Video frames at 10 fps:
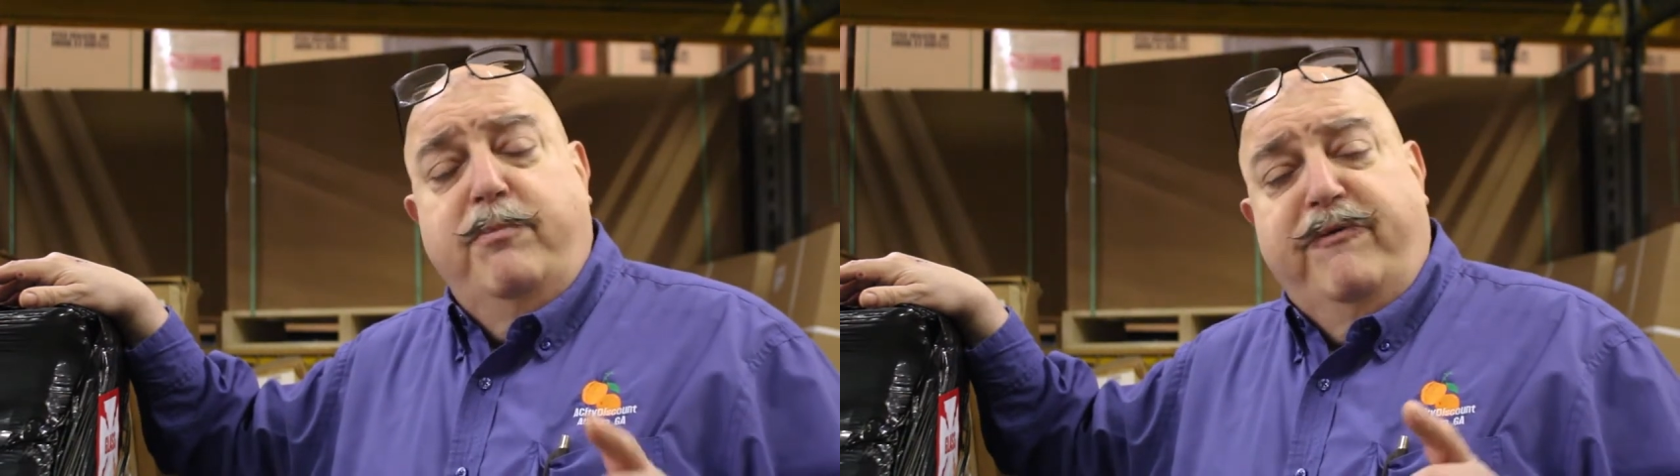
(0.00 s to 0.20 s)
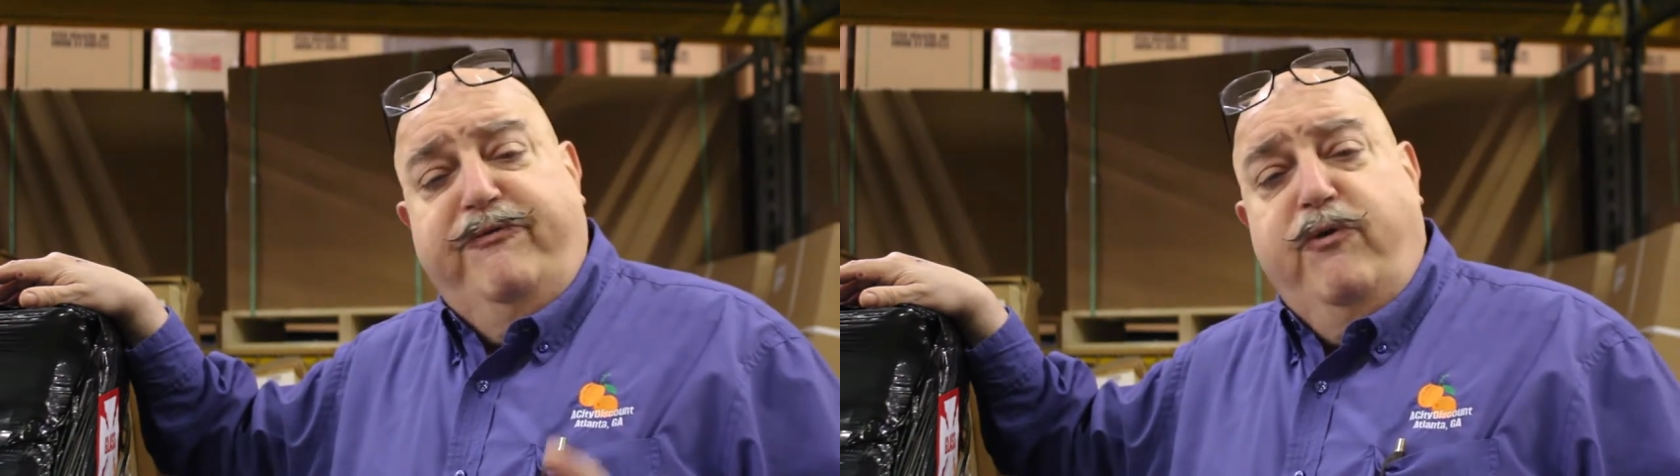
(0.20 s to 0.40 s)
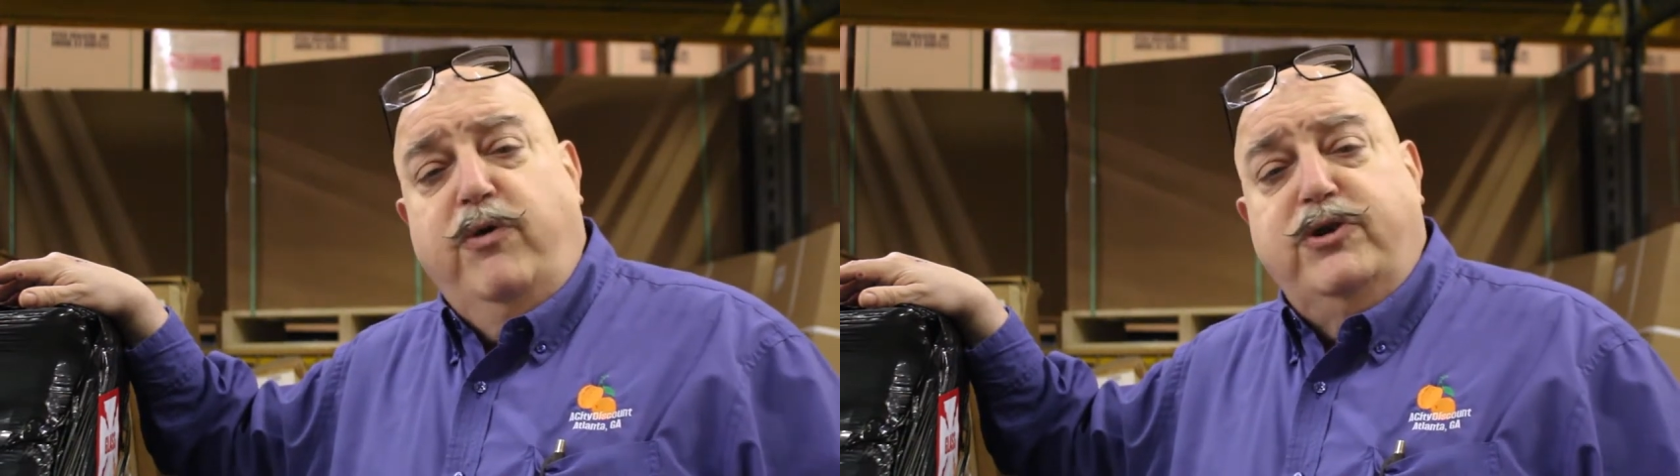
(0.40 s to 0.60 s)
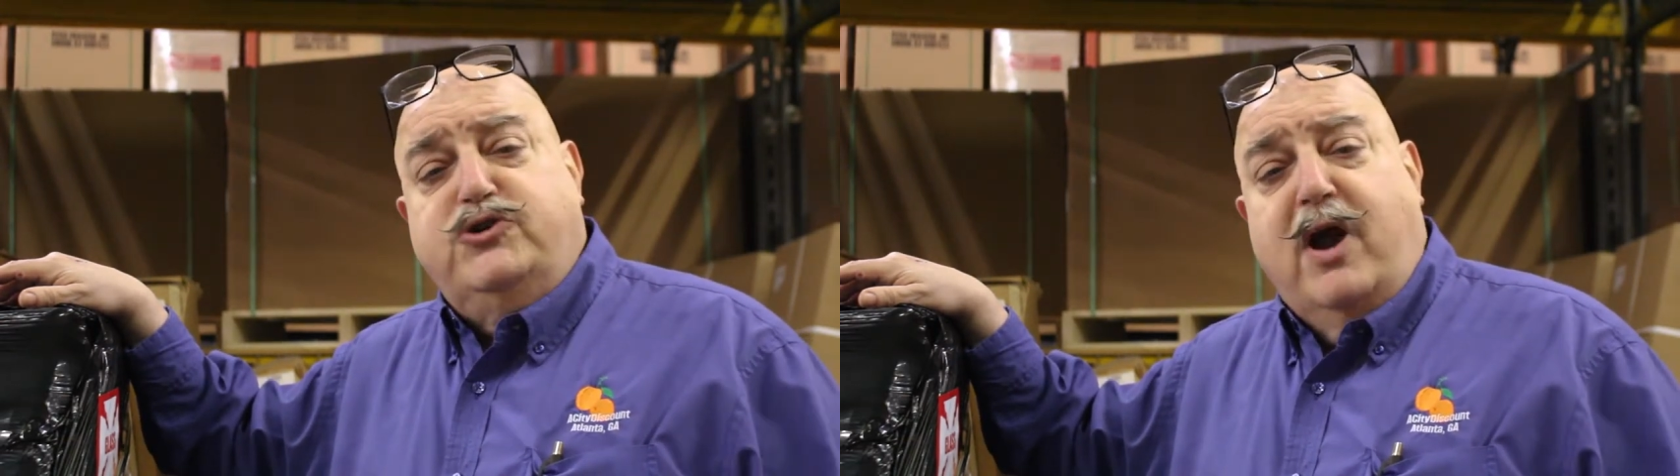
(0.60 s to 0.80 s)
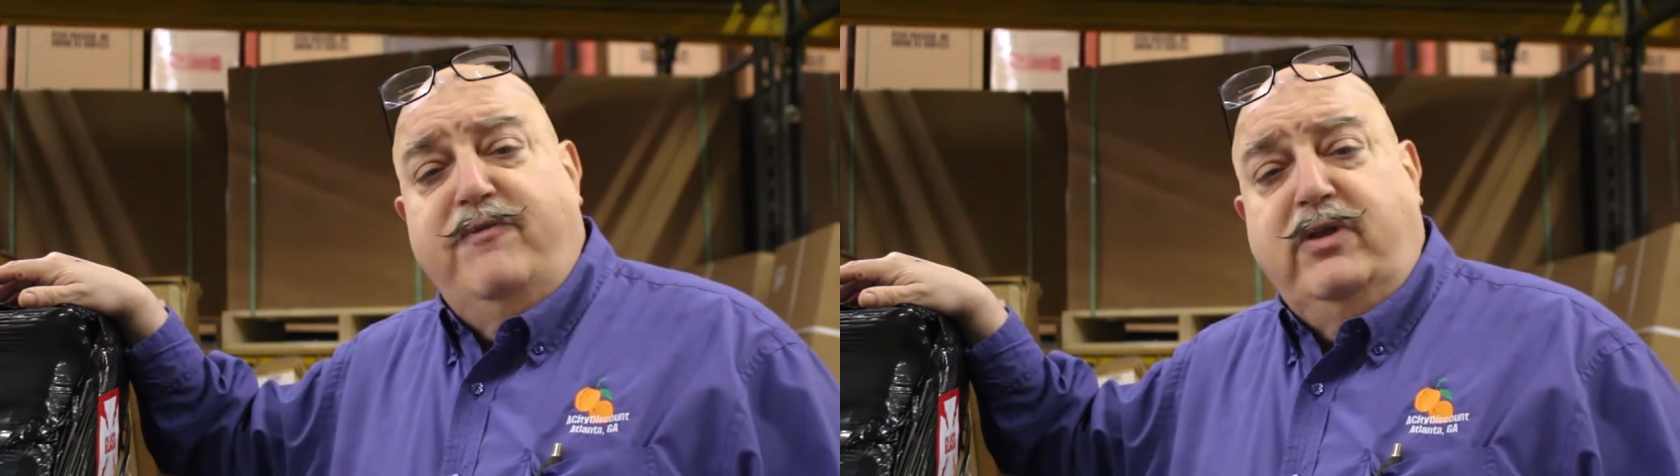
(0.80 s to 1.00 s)
before the
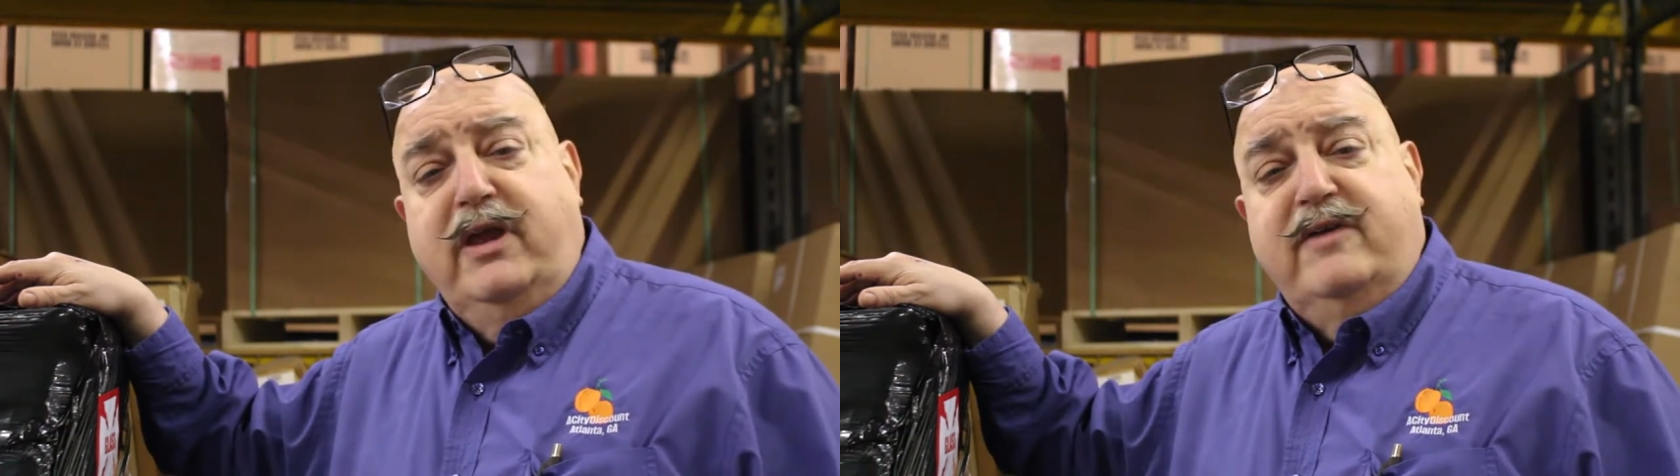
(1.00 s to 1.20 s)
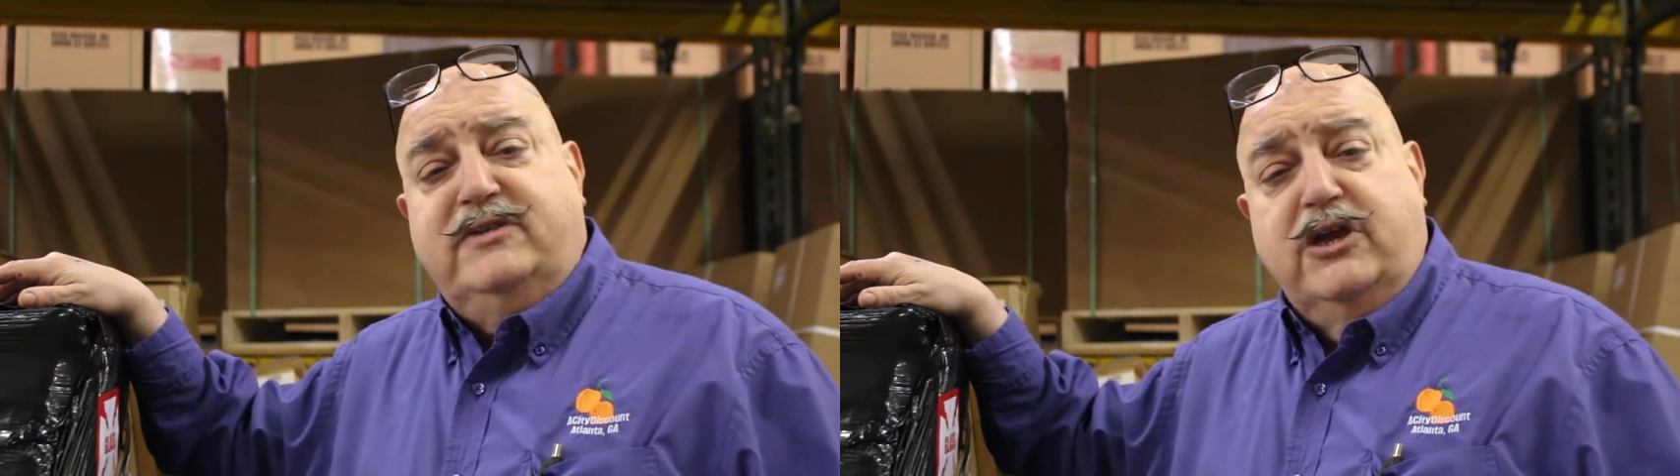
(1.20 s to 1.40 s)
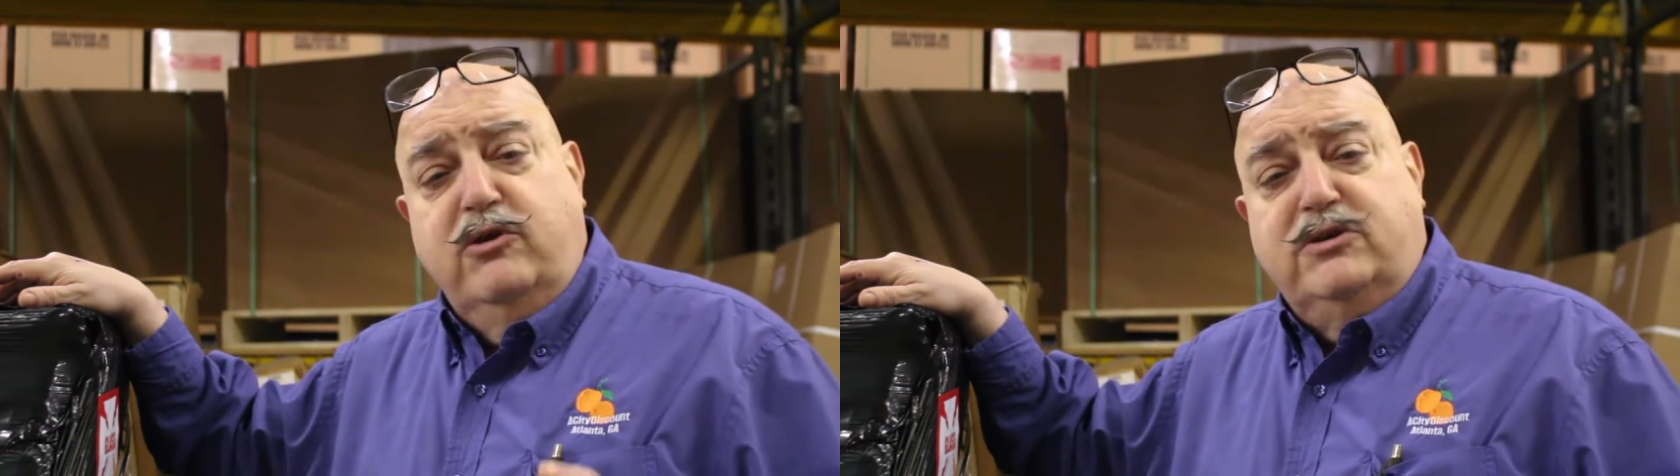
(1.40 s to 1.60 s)
driver leaves and